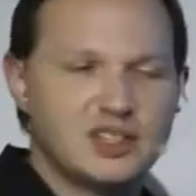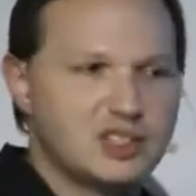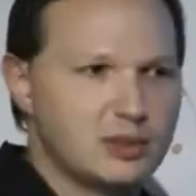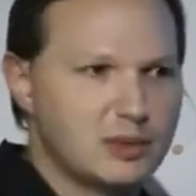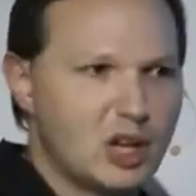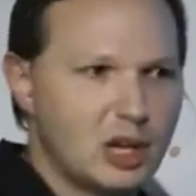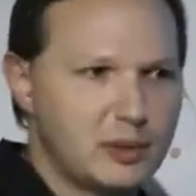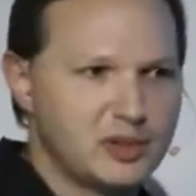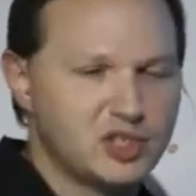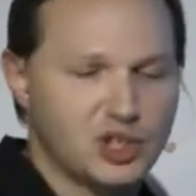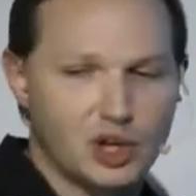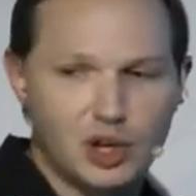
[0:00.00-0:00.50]
some
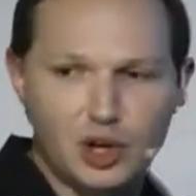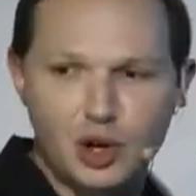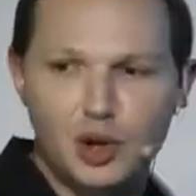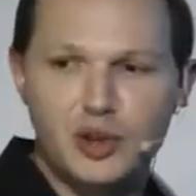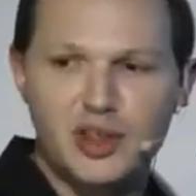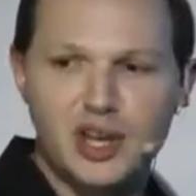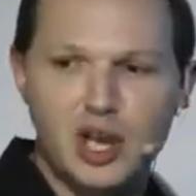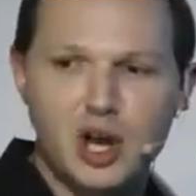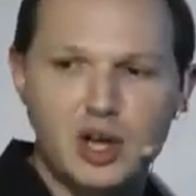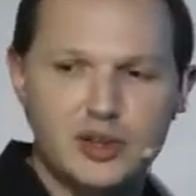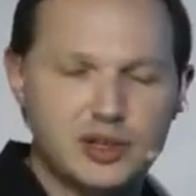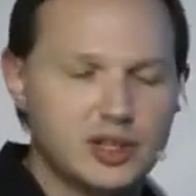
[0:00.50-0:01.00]
documents are going to go
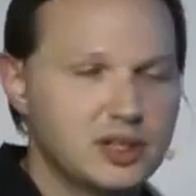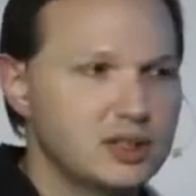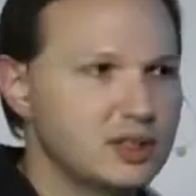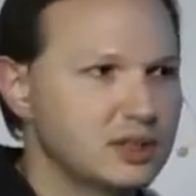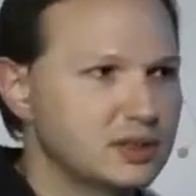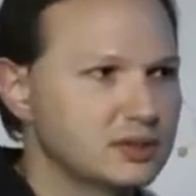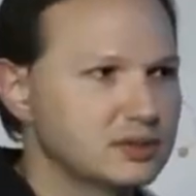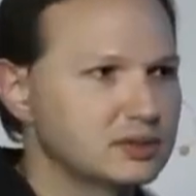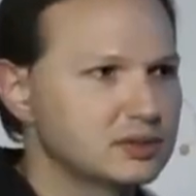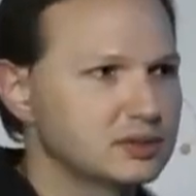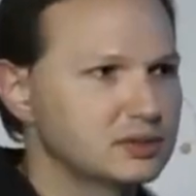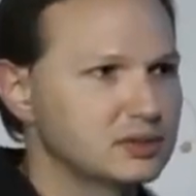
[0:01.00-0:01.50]
the other.
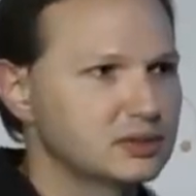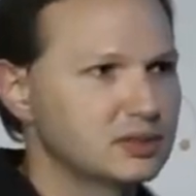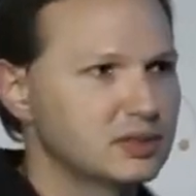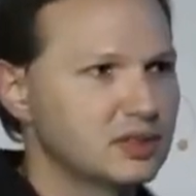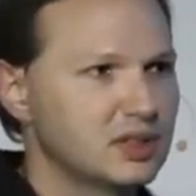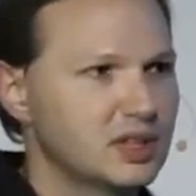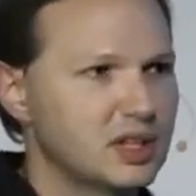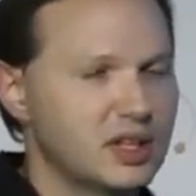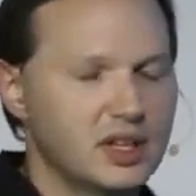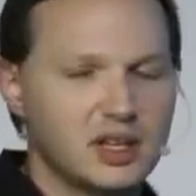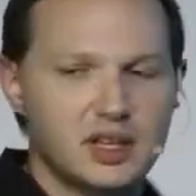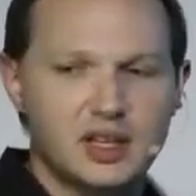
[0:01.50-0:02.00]

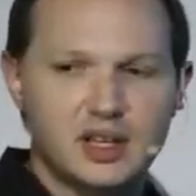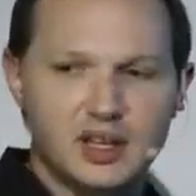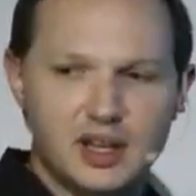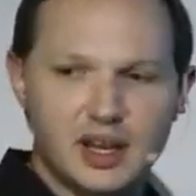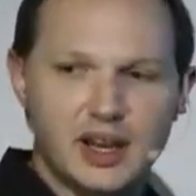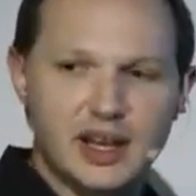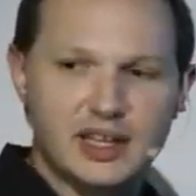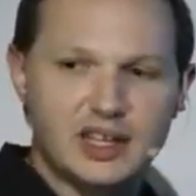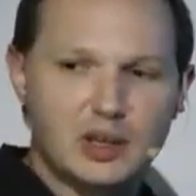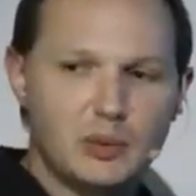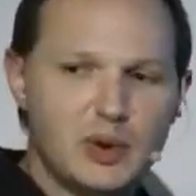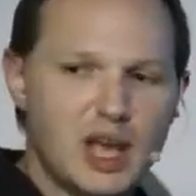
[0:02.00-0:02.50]

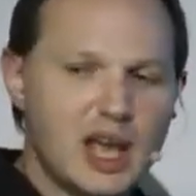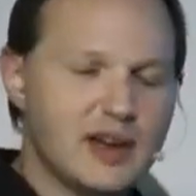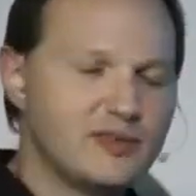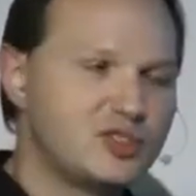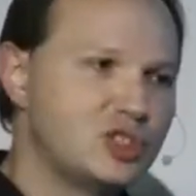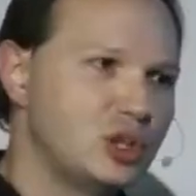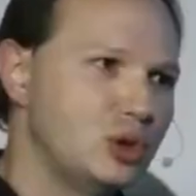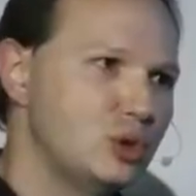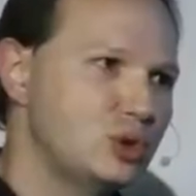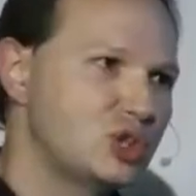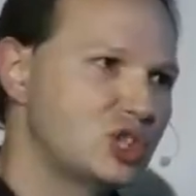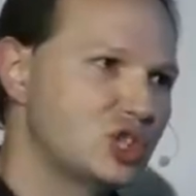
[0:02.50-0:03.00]
And then we have
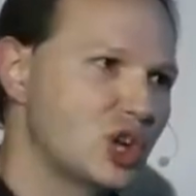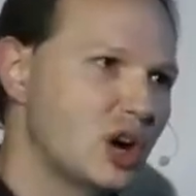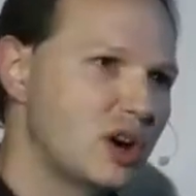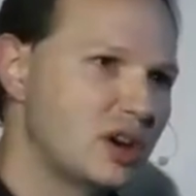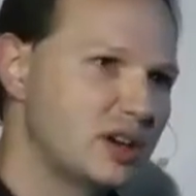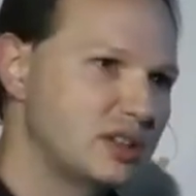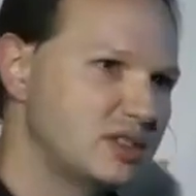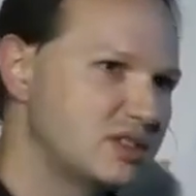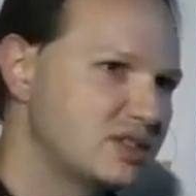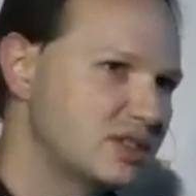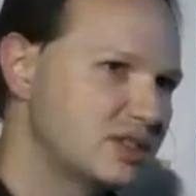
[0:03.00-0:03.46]
2 shards.